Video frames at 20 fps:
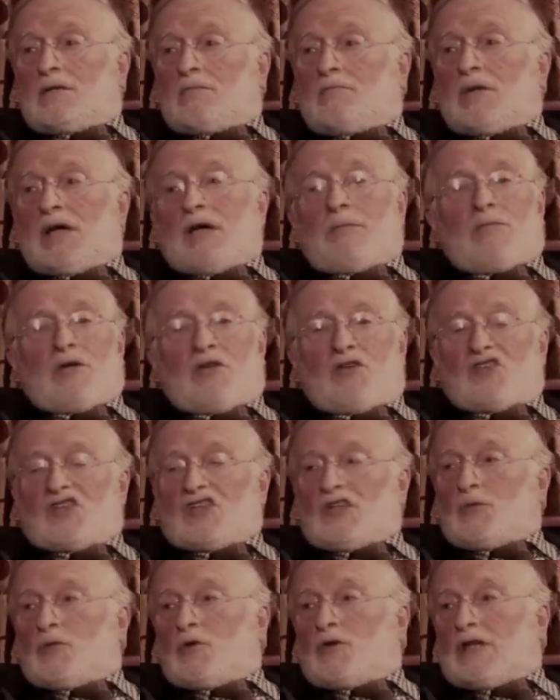my
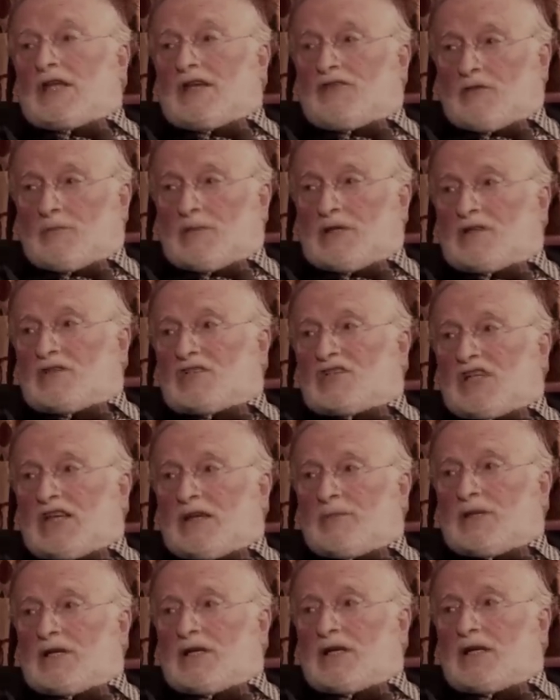ministry will never be the
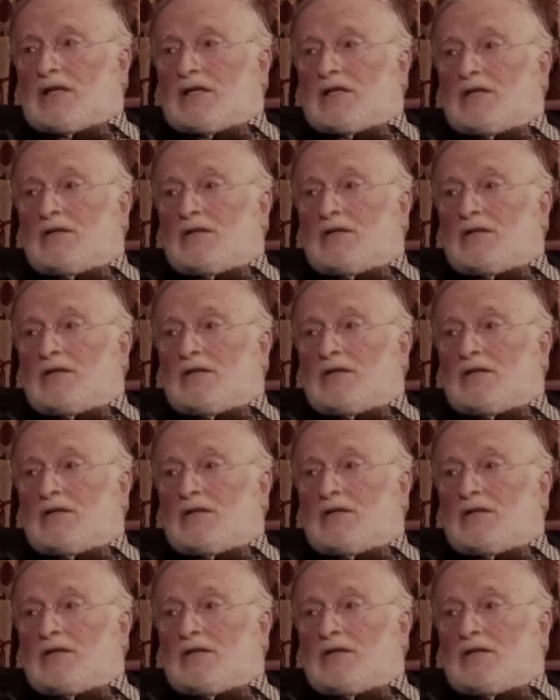same again.